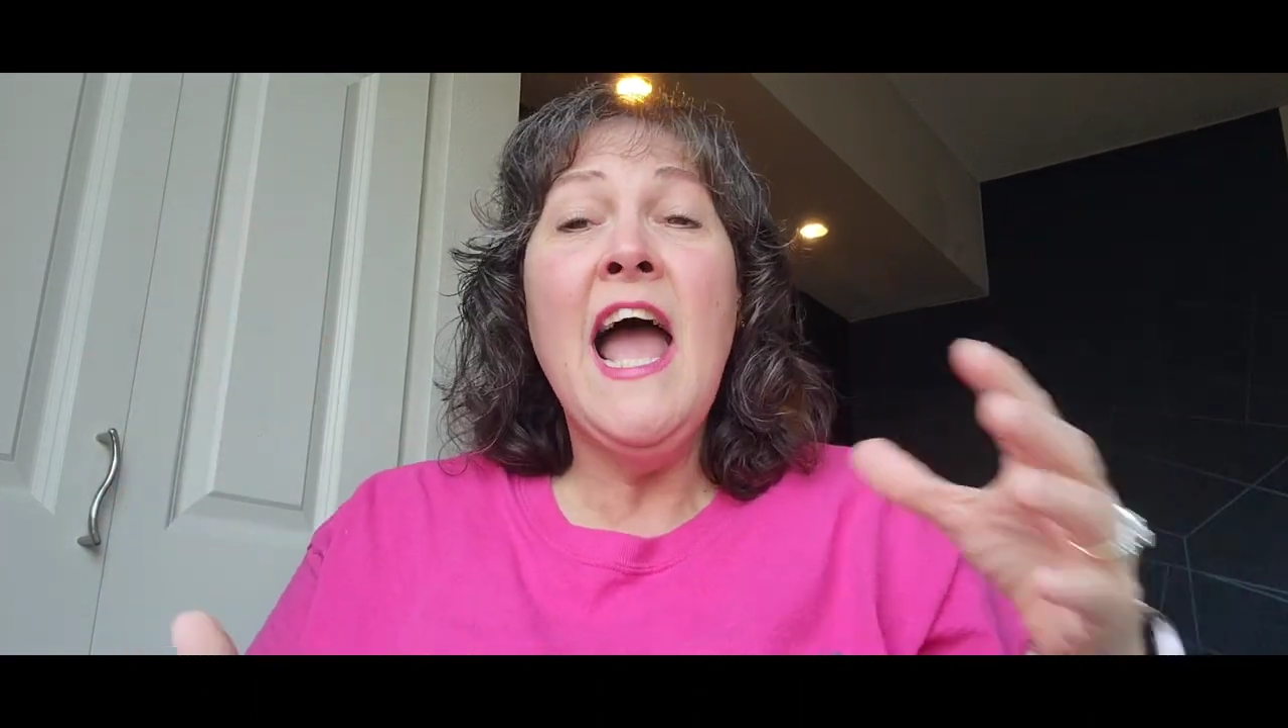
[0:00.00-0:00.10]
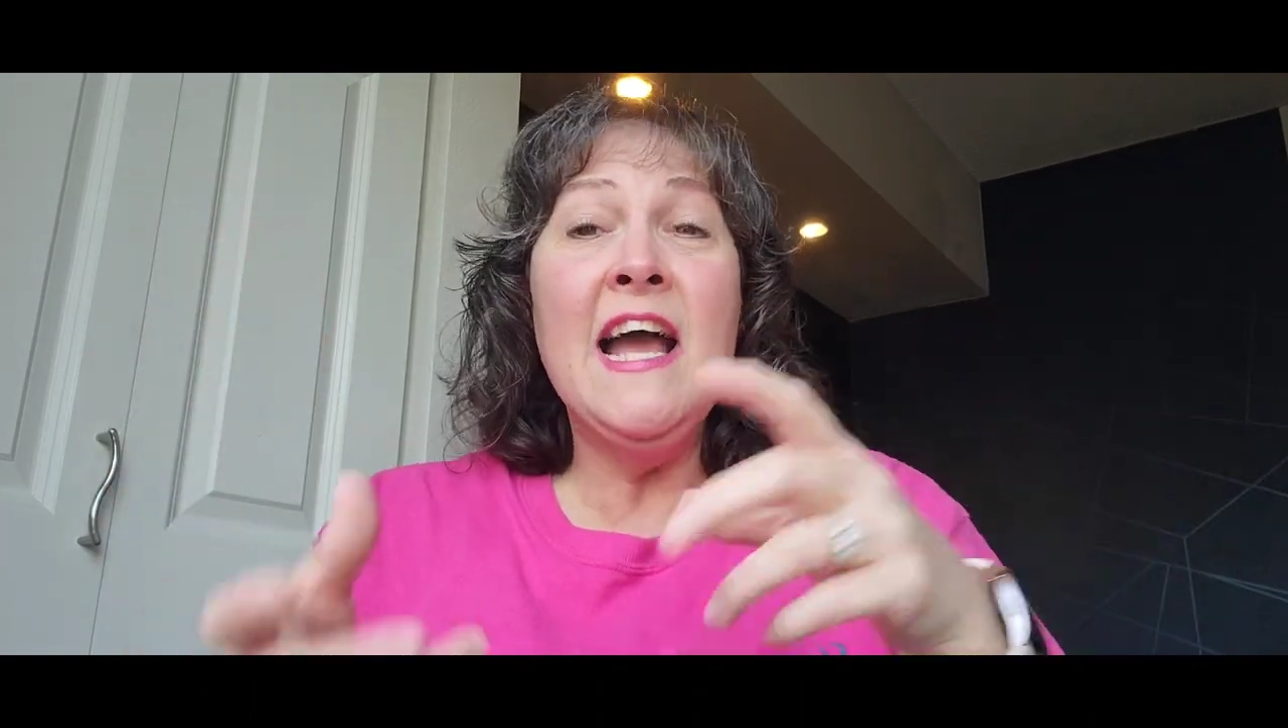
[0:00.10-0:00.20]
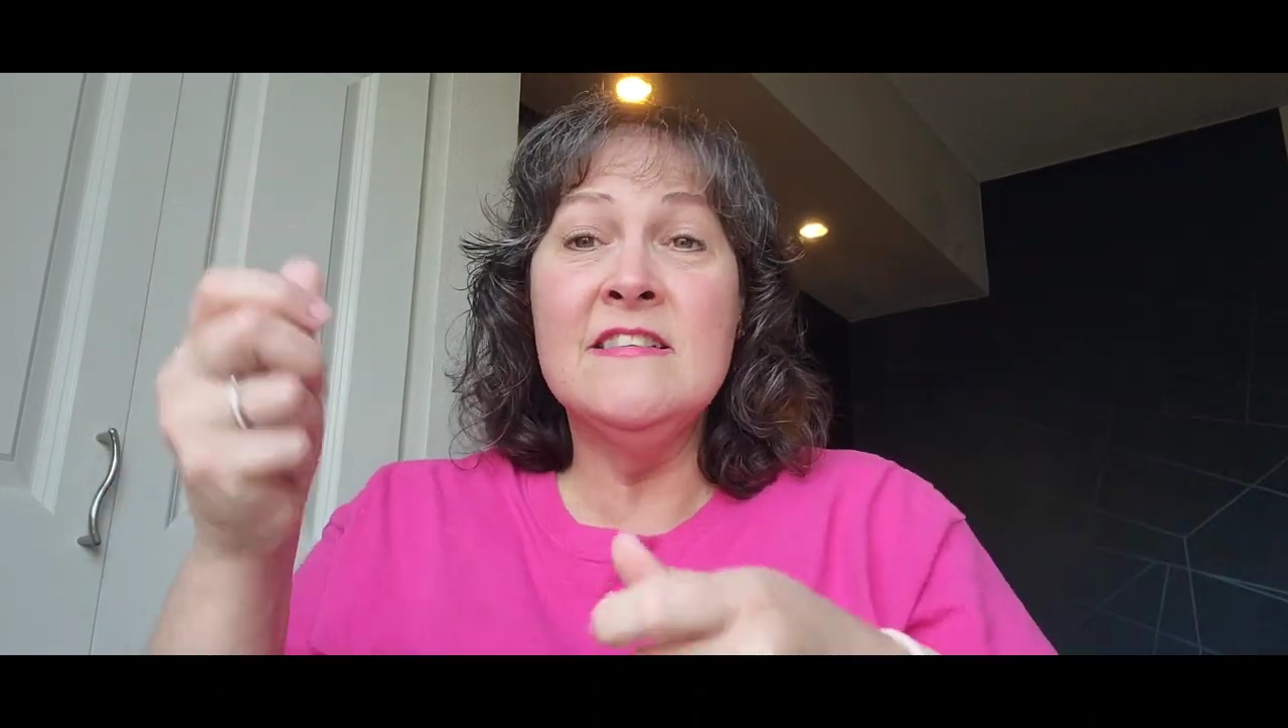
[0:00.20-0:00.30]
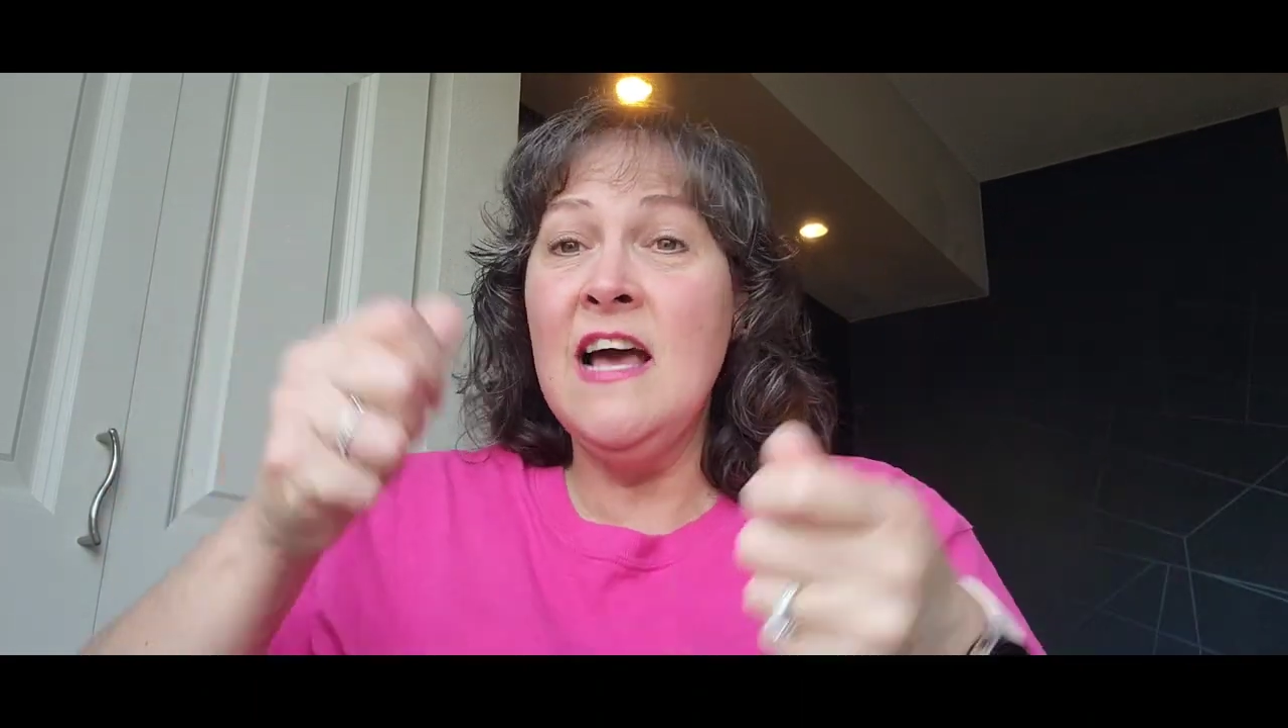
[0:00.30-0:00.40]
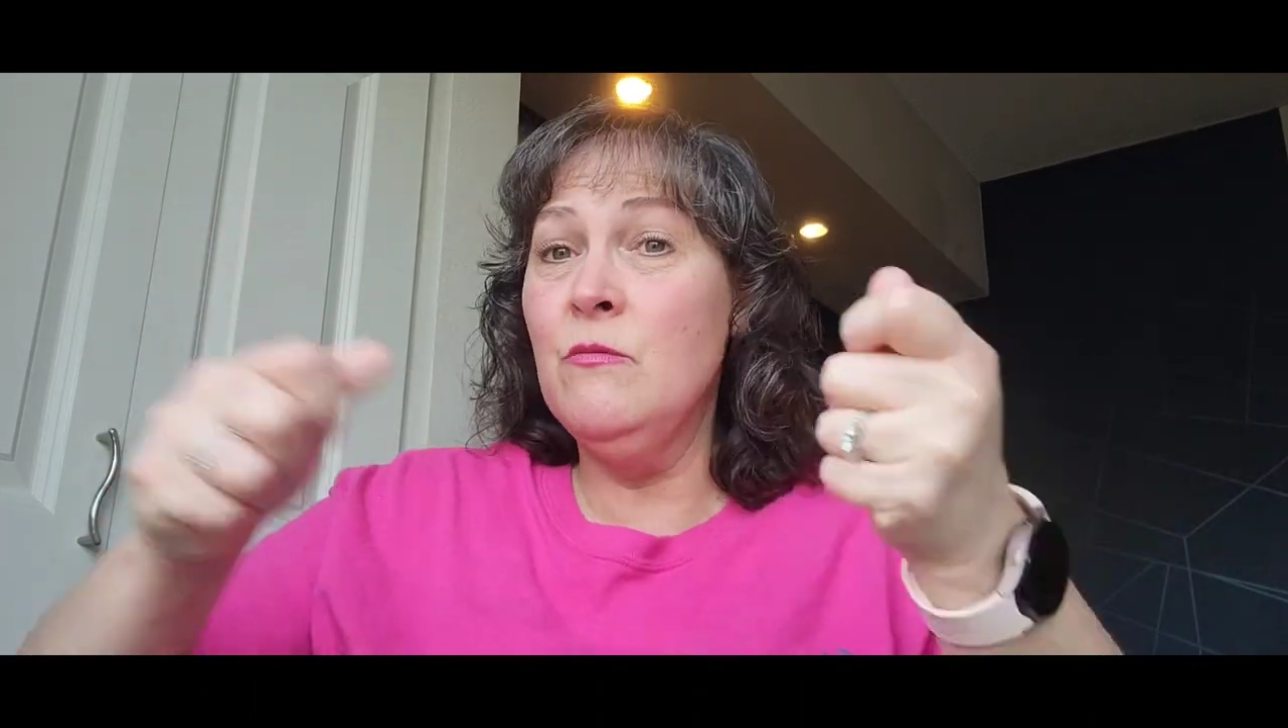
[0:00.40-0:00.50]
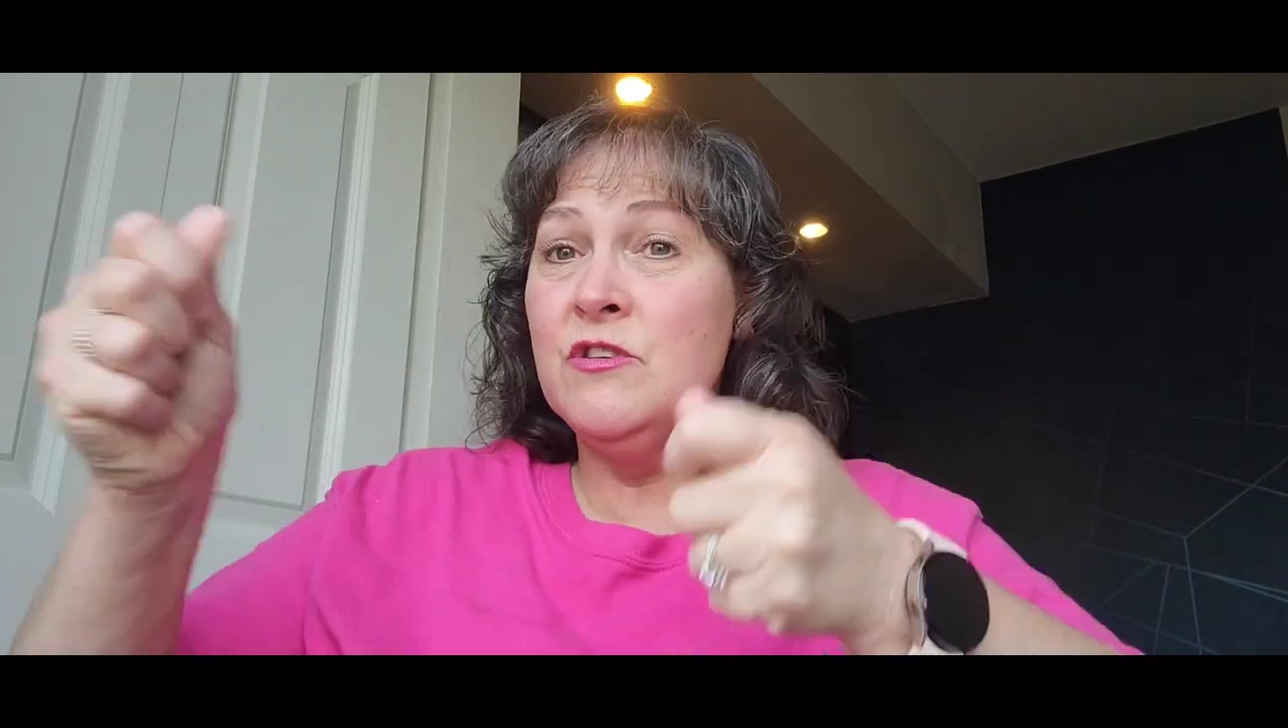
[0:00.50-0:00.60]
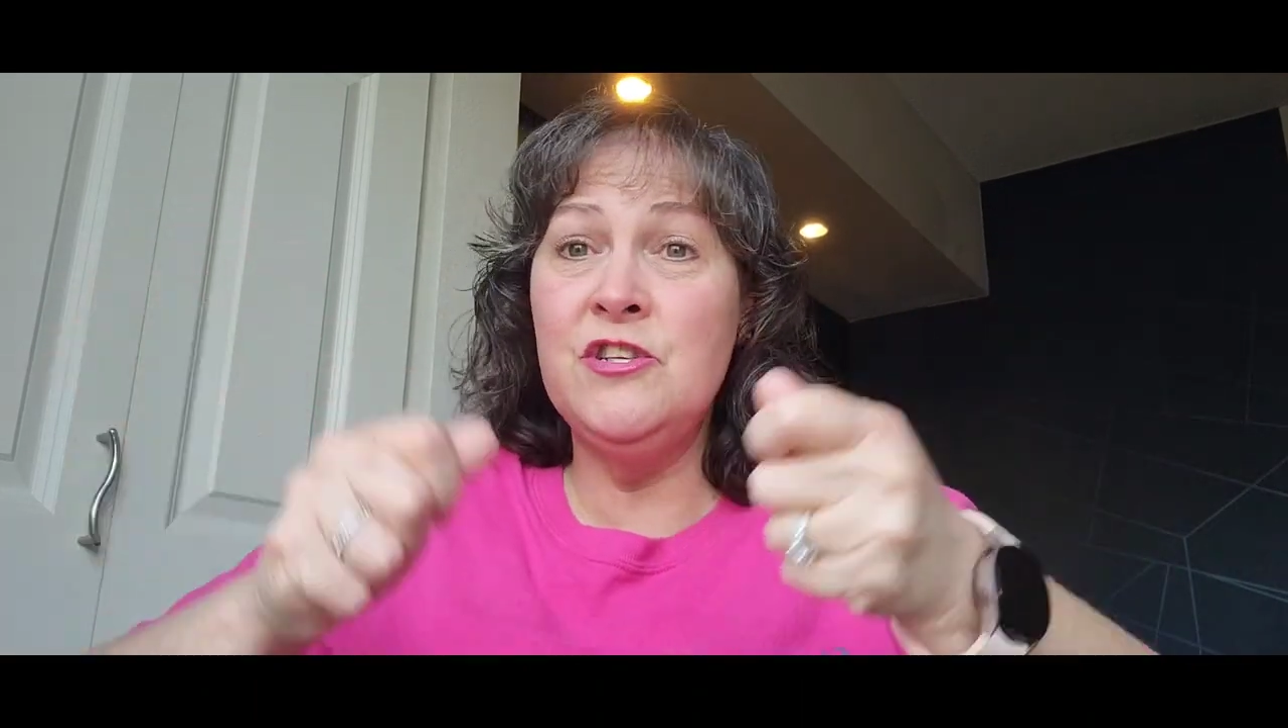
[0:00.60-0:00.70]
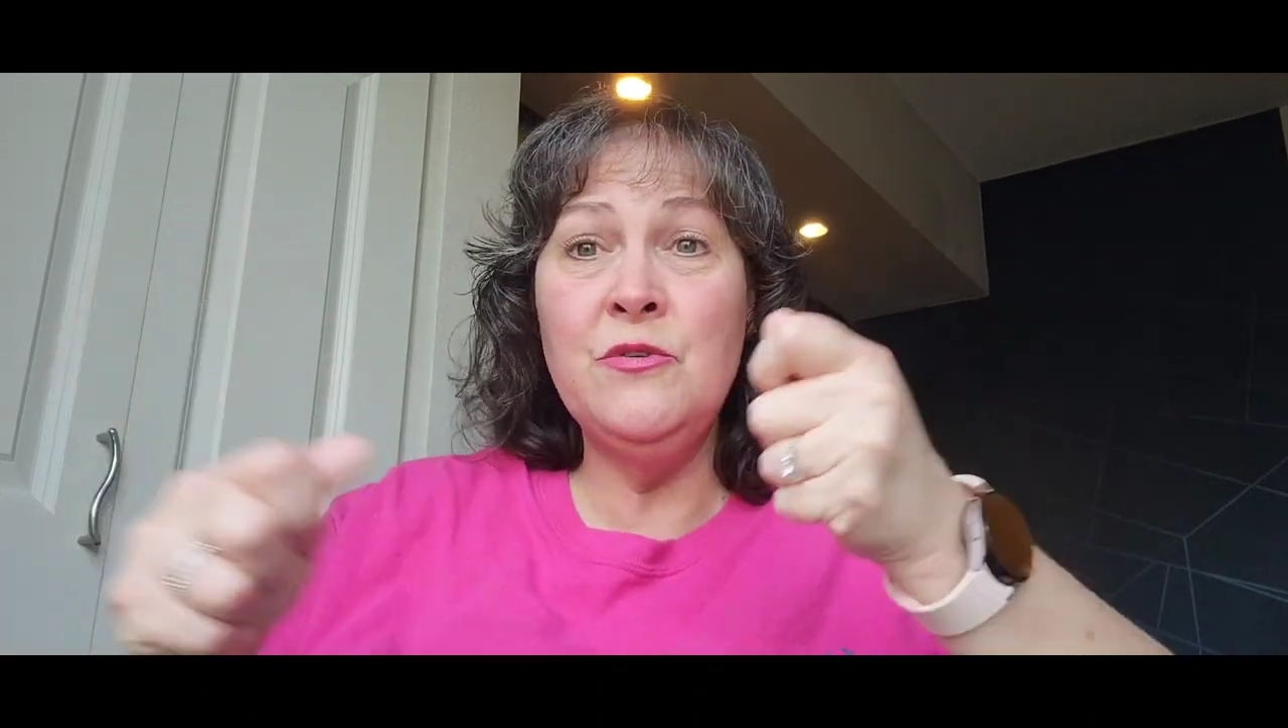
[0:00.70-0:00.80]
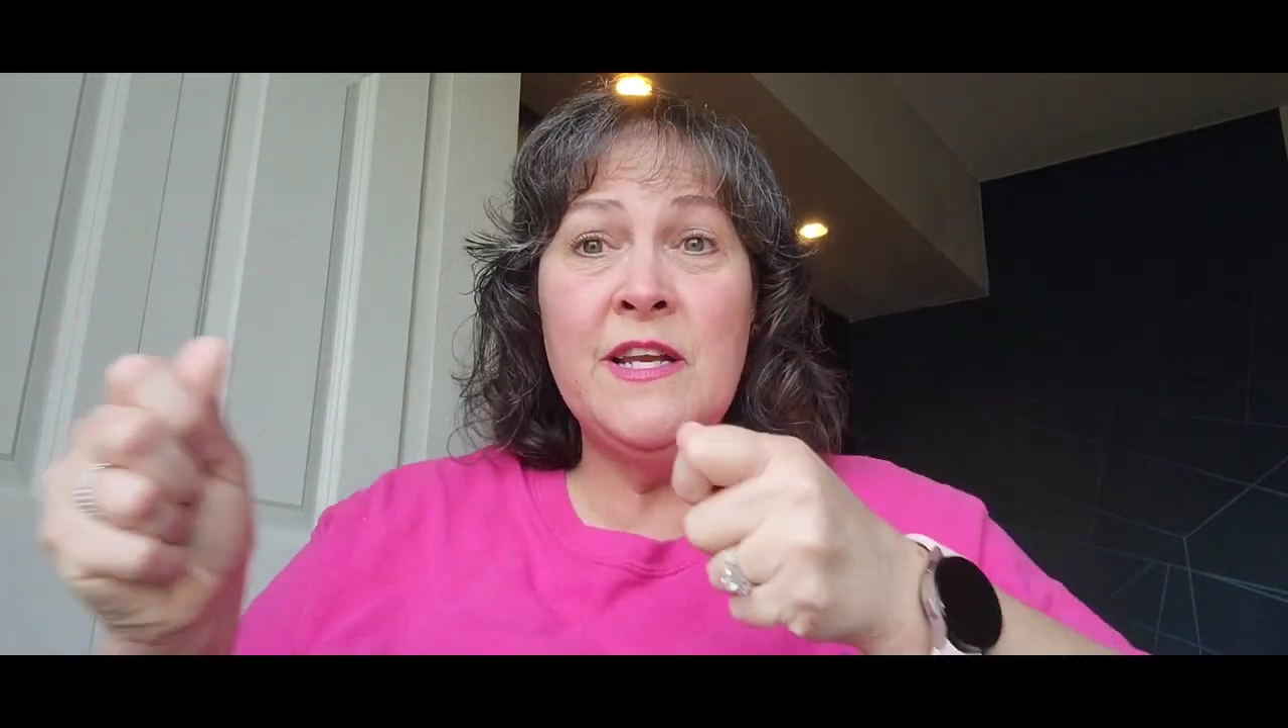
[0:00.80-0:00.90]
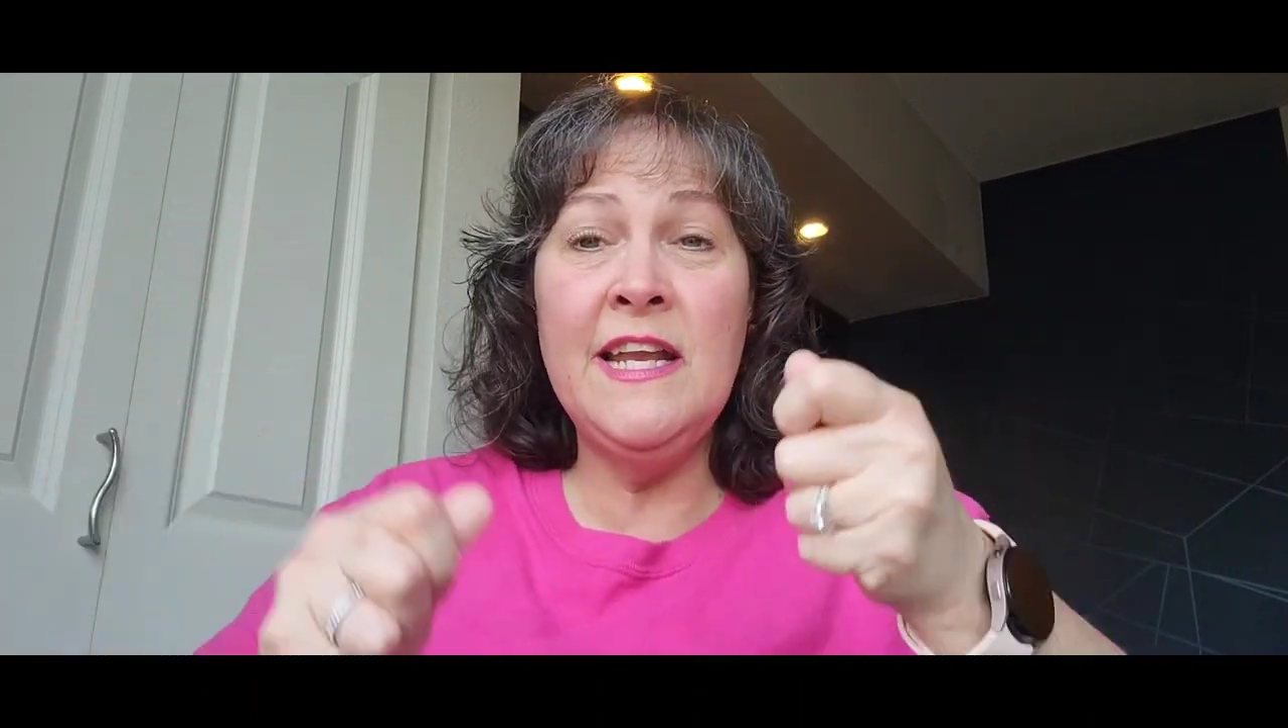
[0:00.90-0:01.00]
as I was
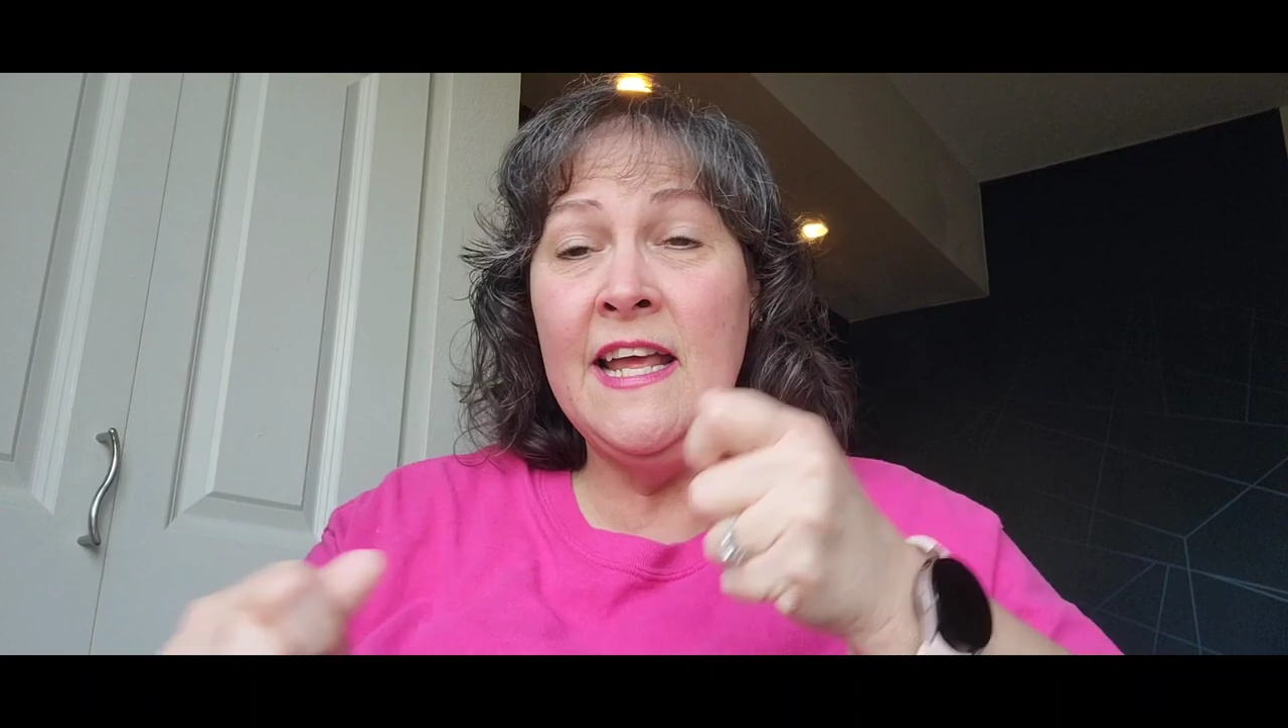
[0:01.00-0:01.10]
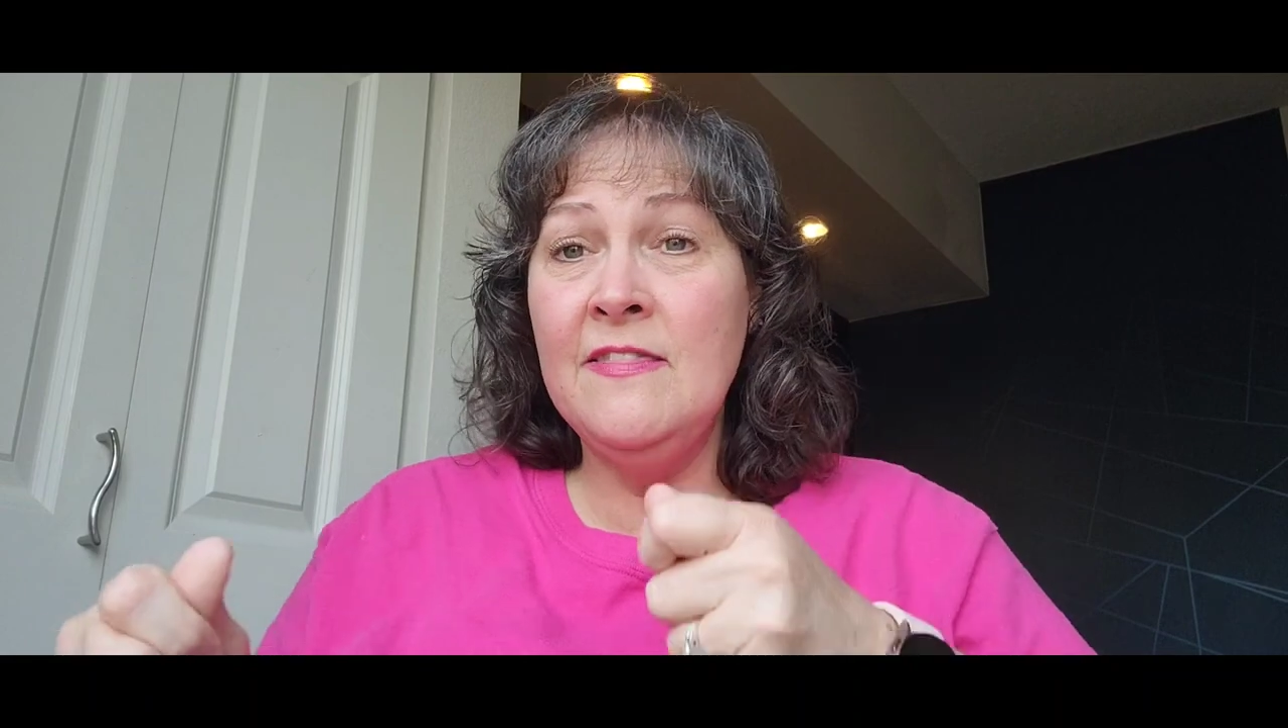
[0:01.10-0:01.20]
doing it